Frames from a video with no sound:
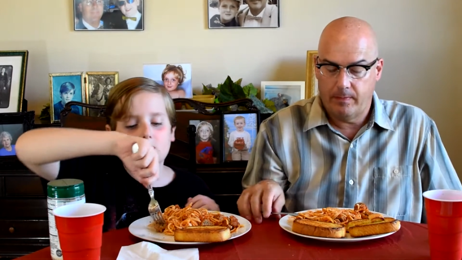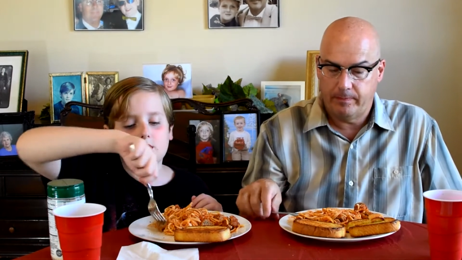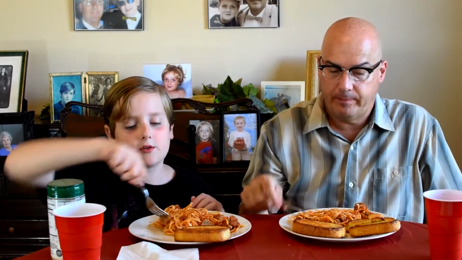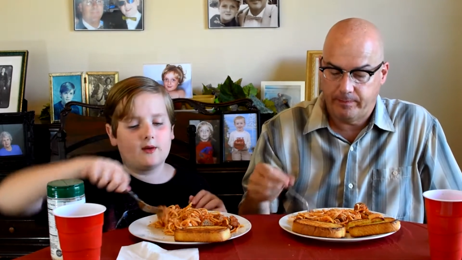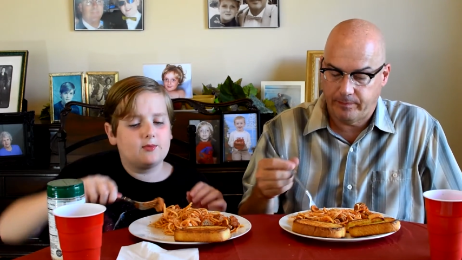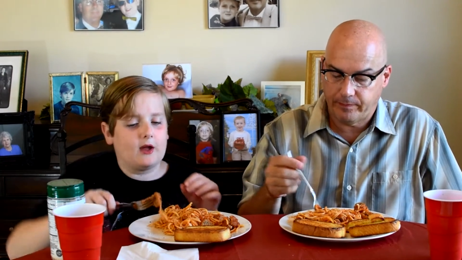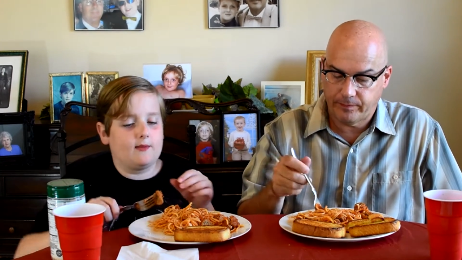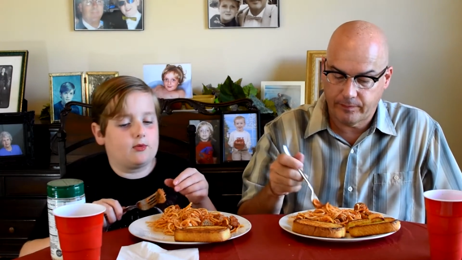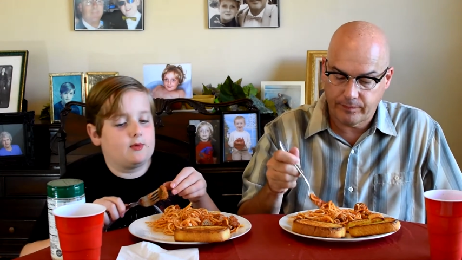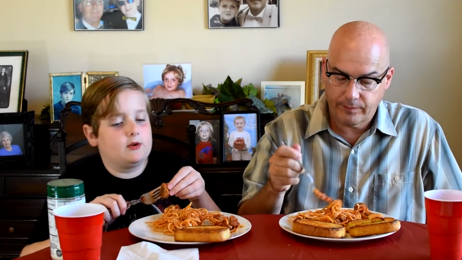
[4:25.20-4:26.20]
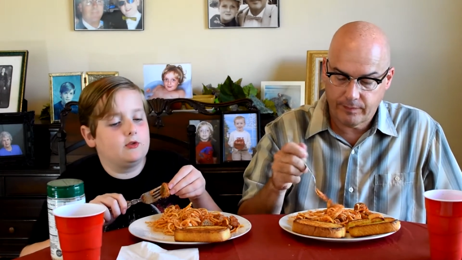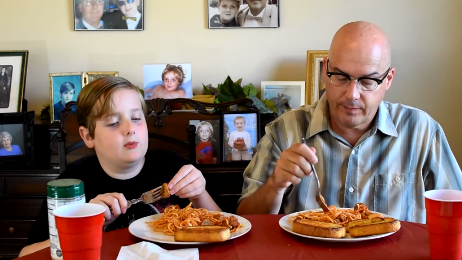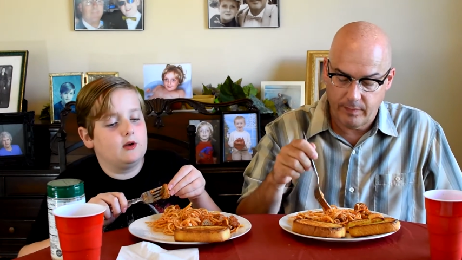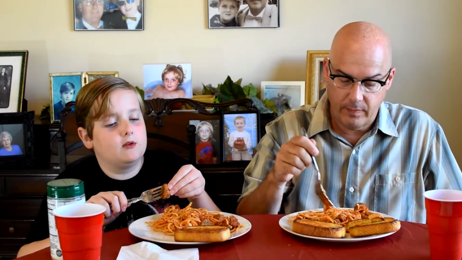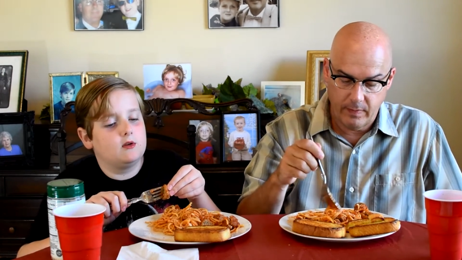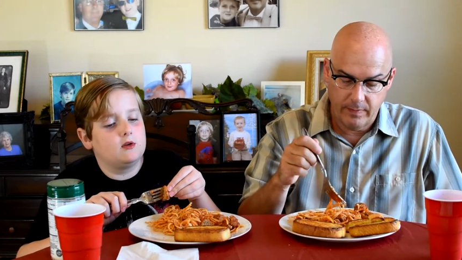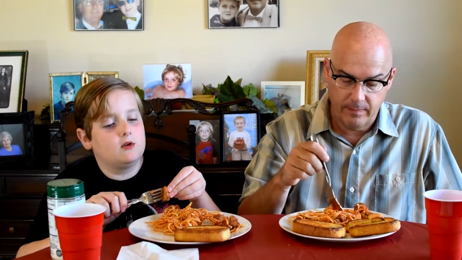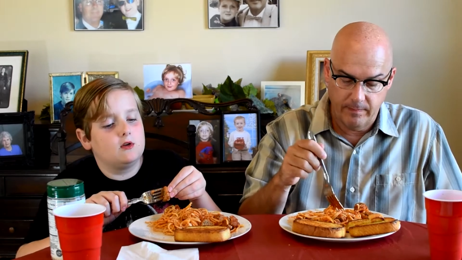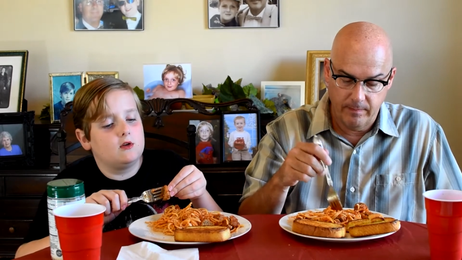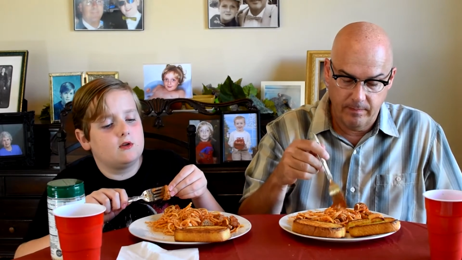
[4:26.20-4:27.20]
Speaker 1: Sometimes we do, but.
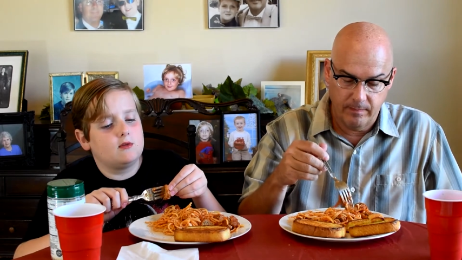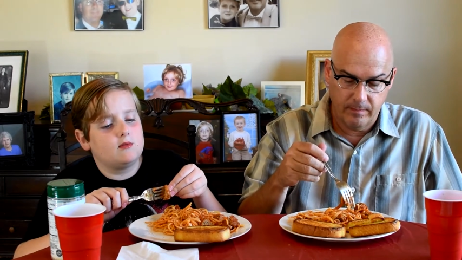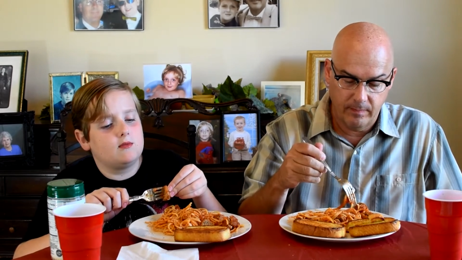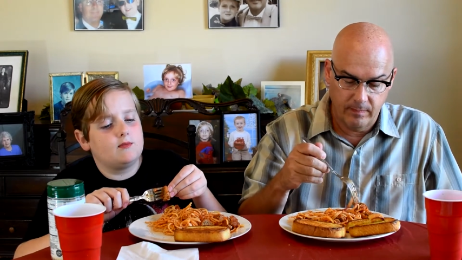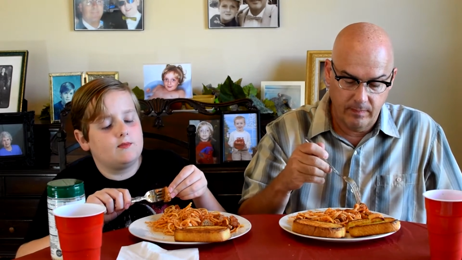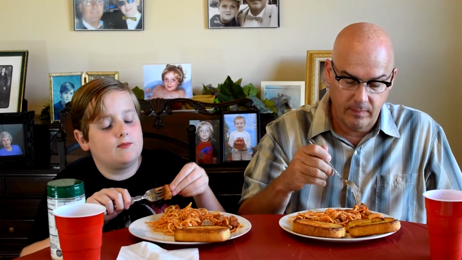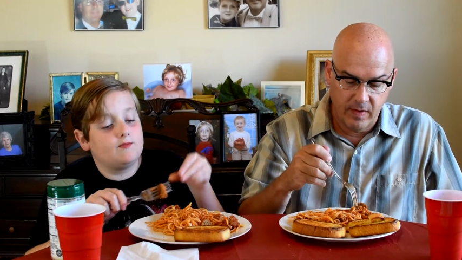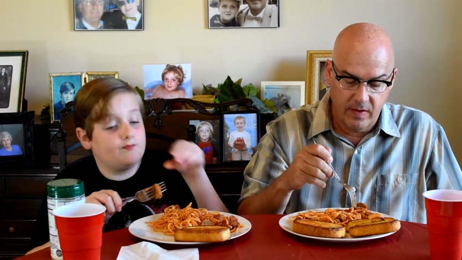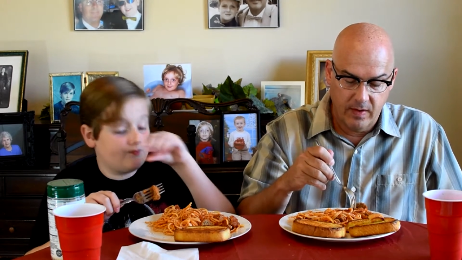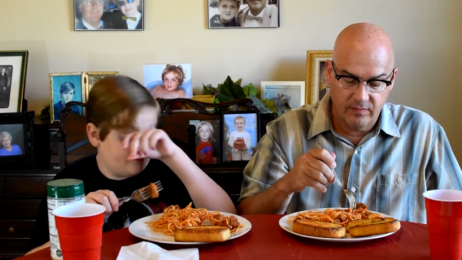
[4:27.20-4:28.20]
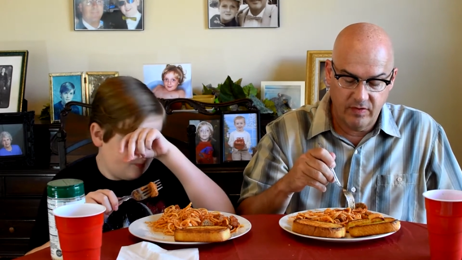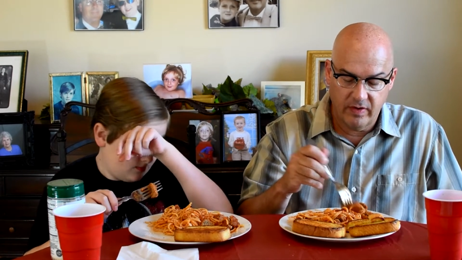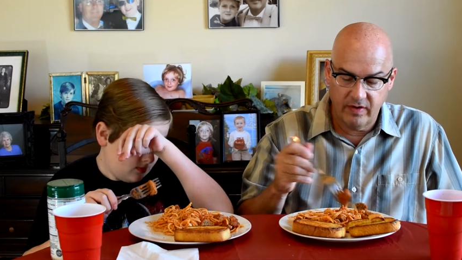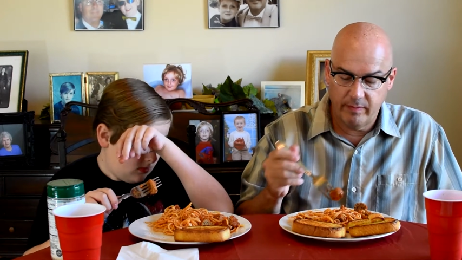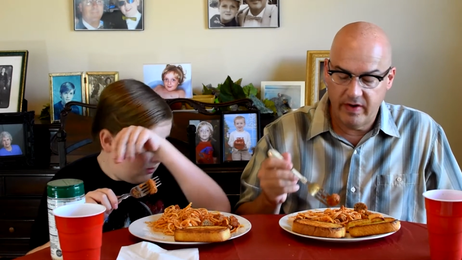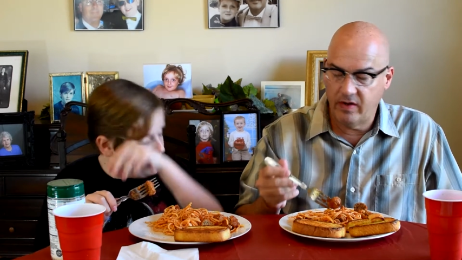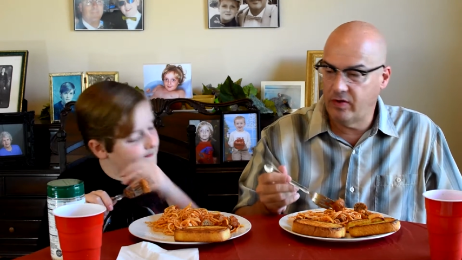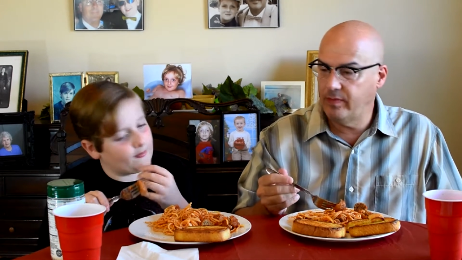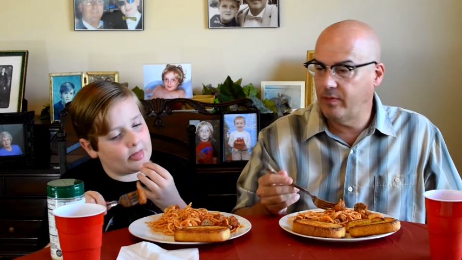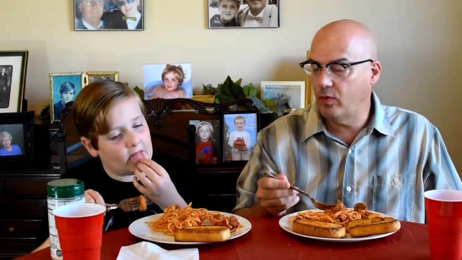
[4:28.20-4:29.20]
Speaker 2: I'm starting to pay a little
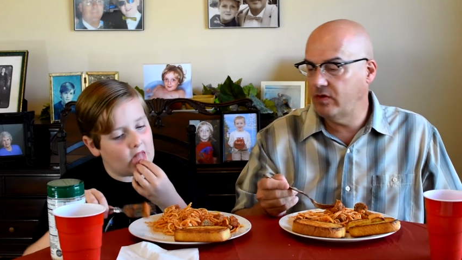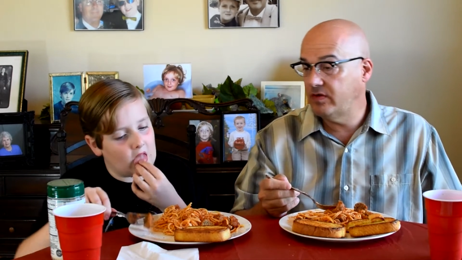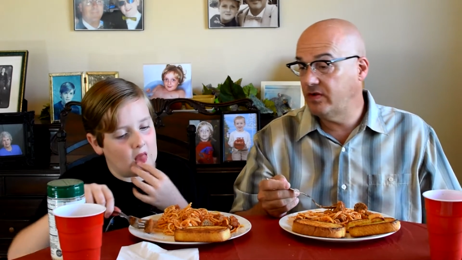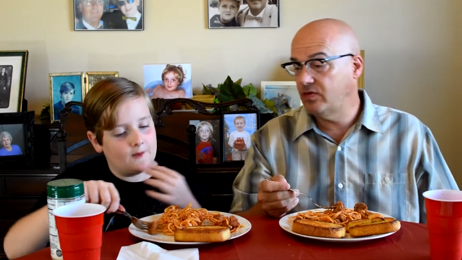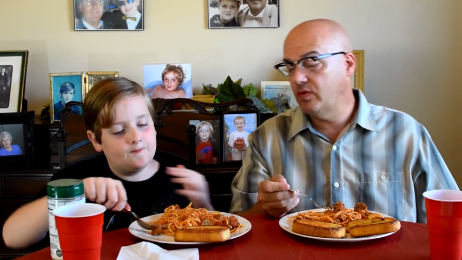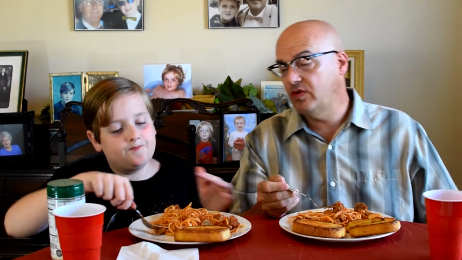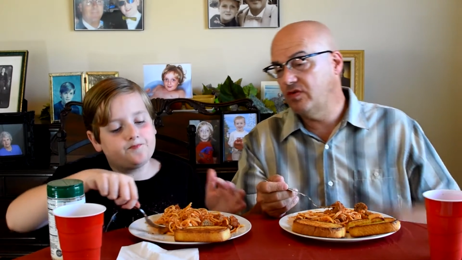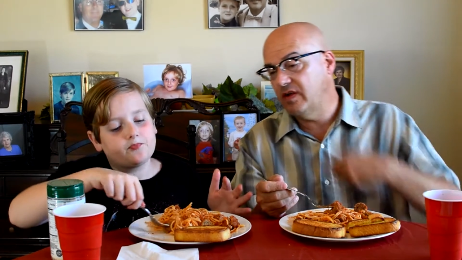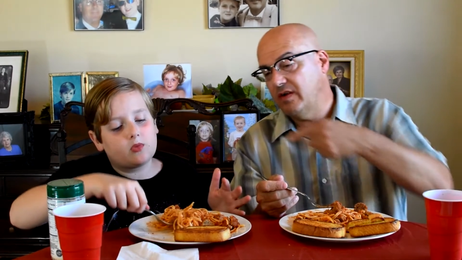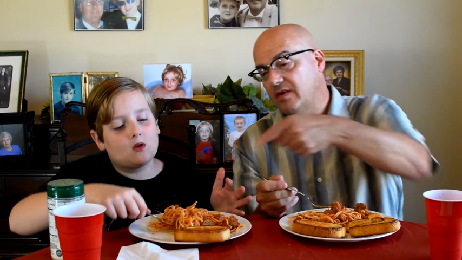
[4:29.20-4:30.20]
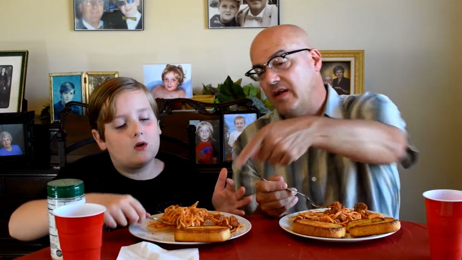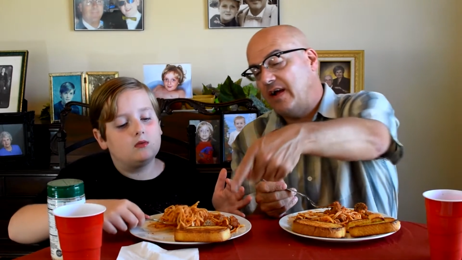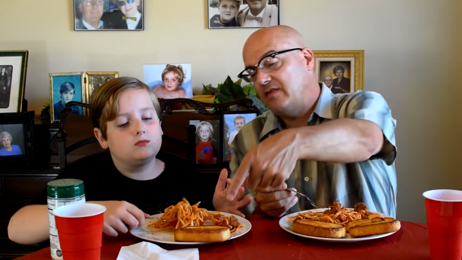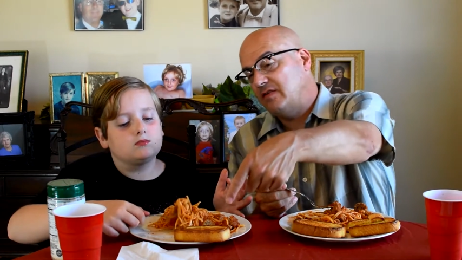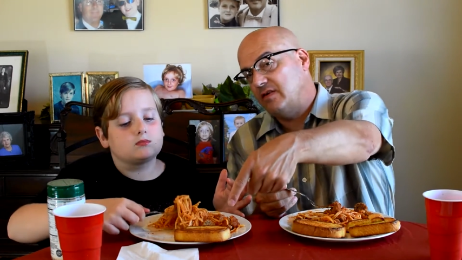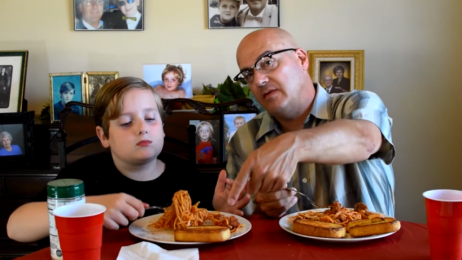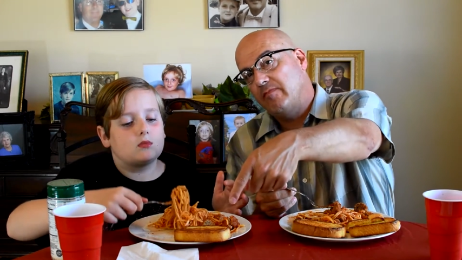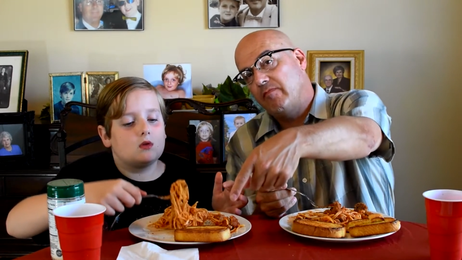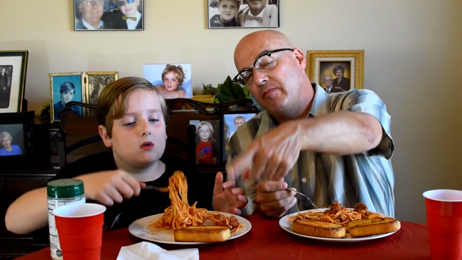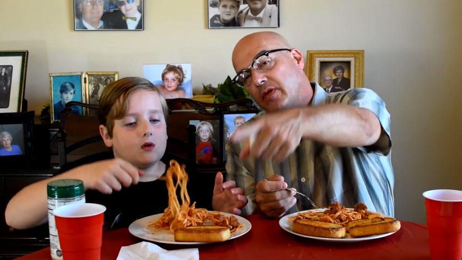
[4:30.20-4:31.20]
bit more attention. When you set your glass here,
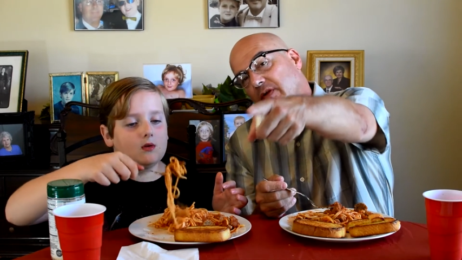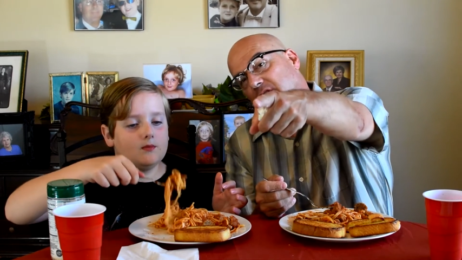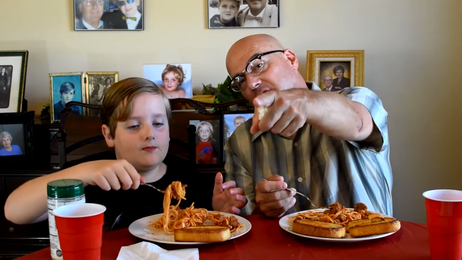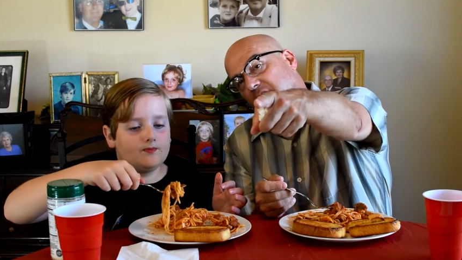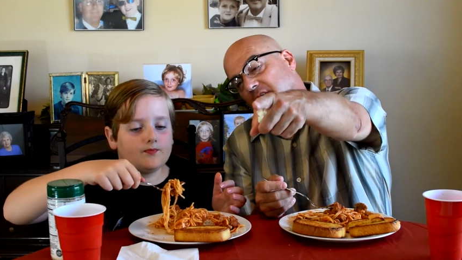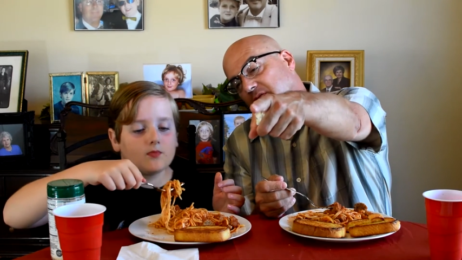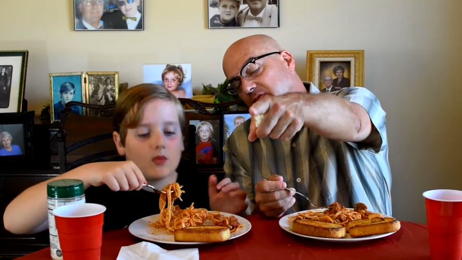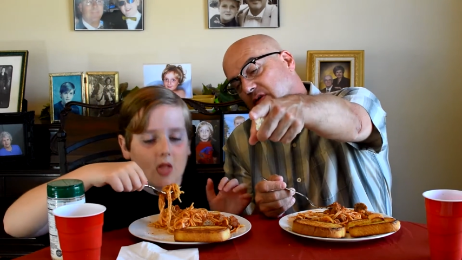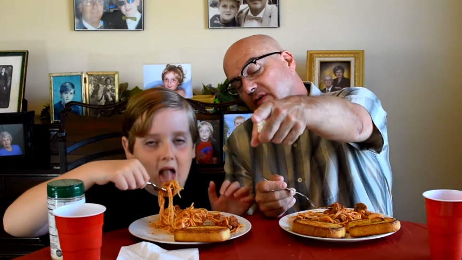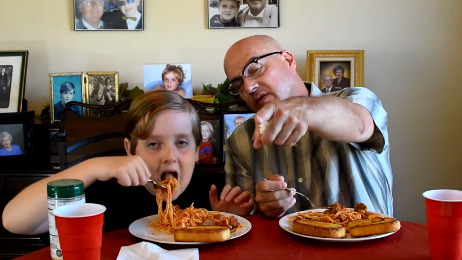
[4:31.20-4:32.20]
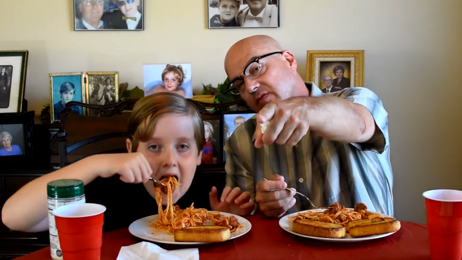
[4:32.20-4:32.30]
you set it in front of your